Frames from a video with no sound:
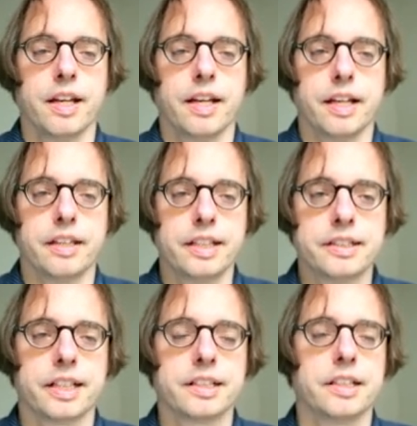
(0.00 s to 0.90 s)
And that's
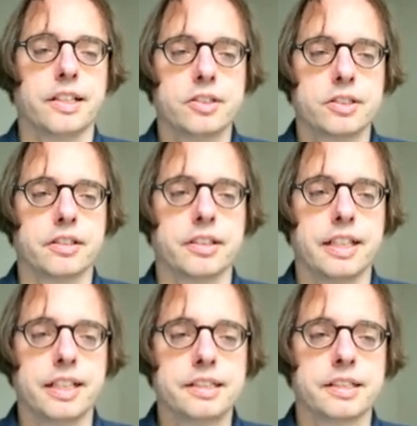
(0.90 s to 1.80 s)
actually also
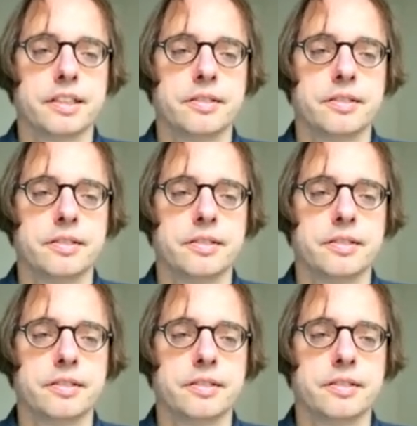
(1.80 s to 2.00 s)
easy